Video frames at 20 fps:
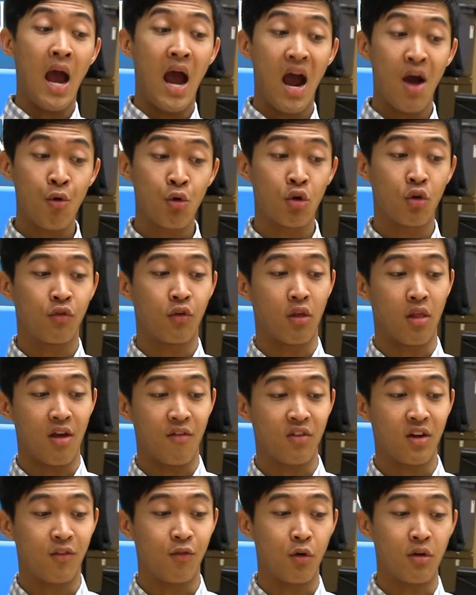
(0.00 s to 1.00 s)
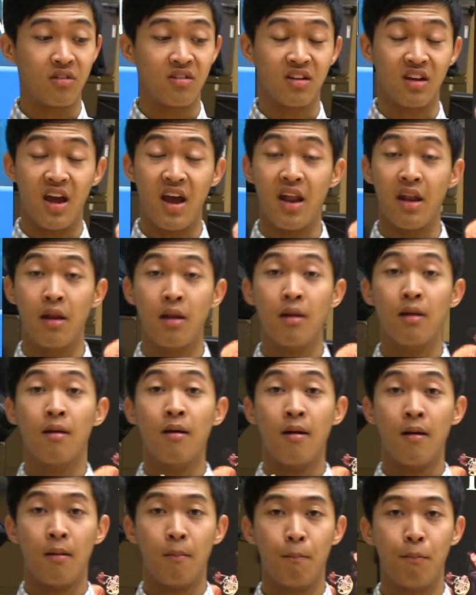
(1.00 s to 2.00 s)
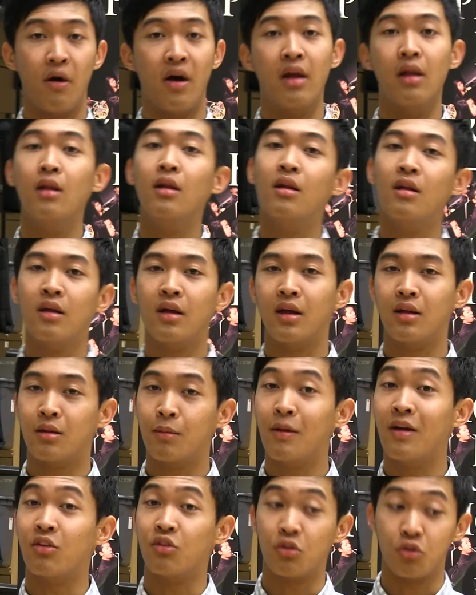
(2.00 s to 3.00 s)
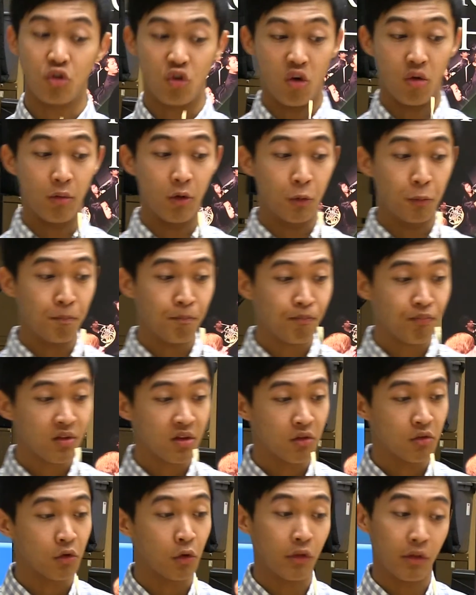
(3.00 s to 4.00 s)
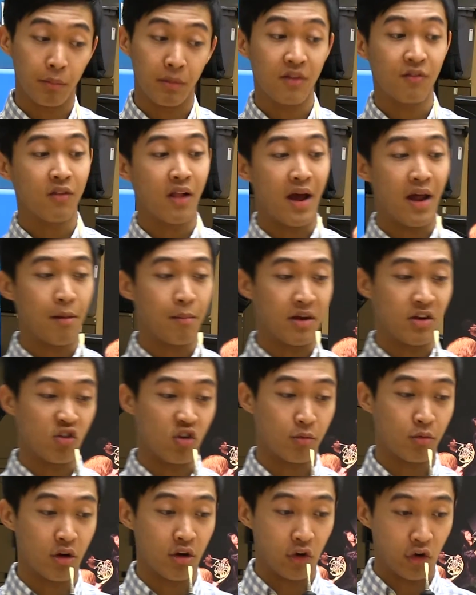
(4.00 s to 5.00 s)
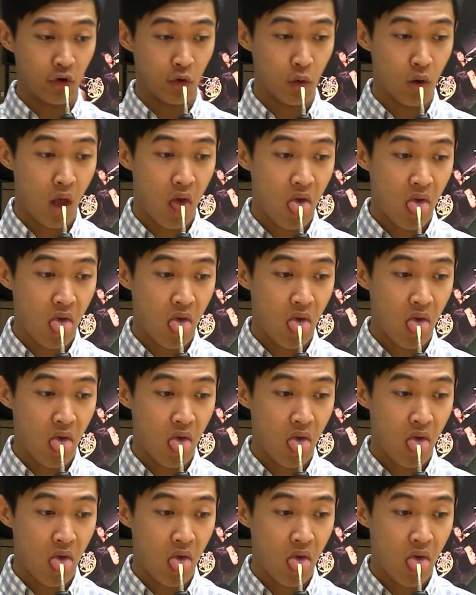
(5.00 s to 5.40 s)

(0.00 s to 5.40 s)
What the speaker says: I would go for the left F once again, but it depends on your oboe. So the B flat major arpeggio.